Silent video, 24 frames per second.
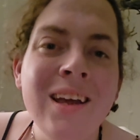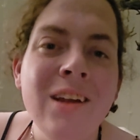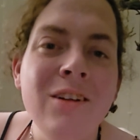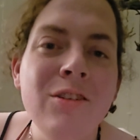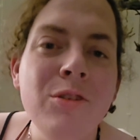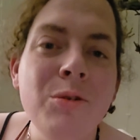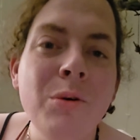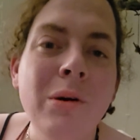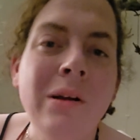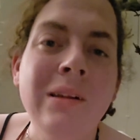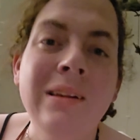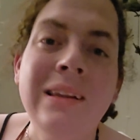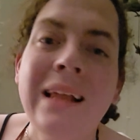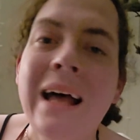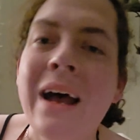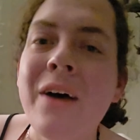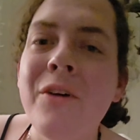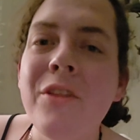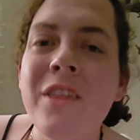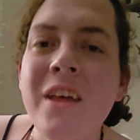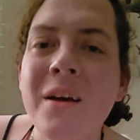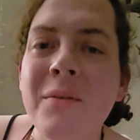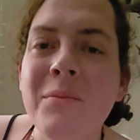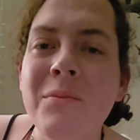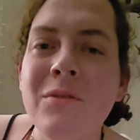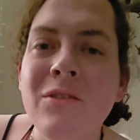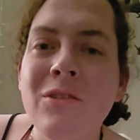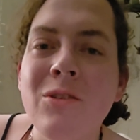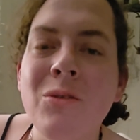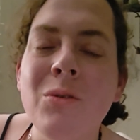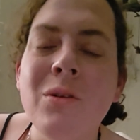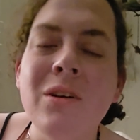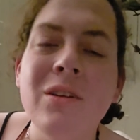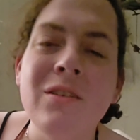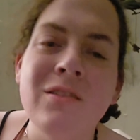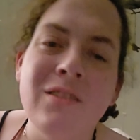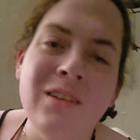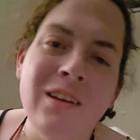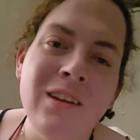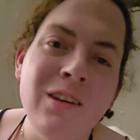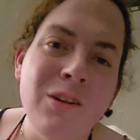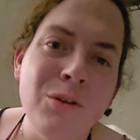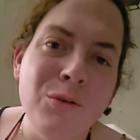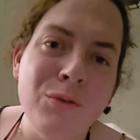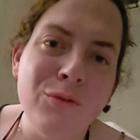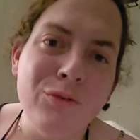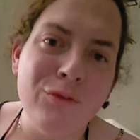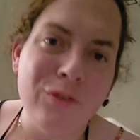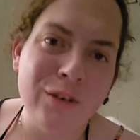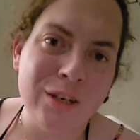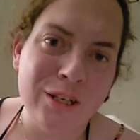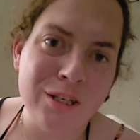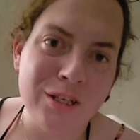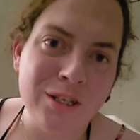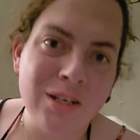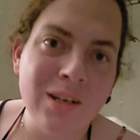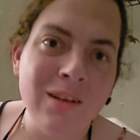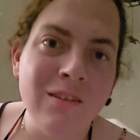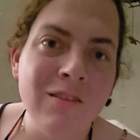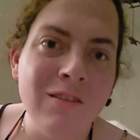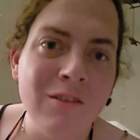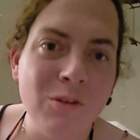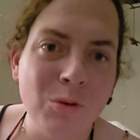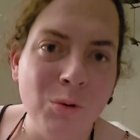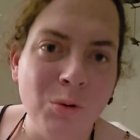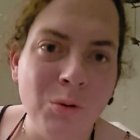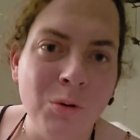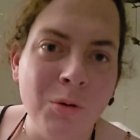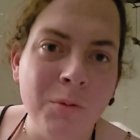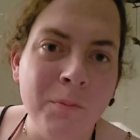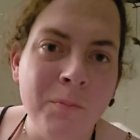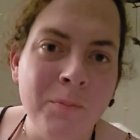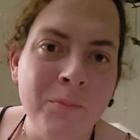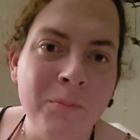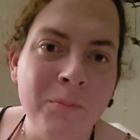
to allow them to continue finishing school.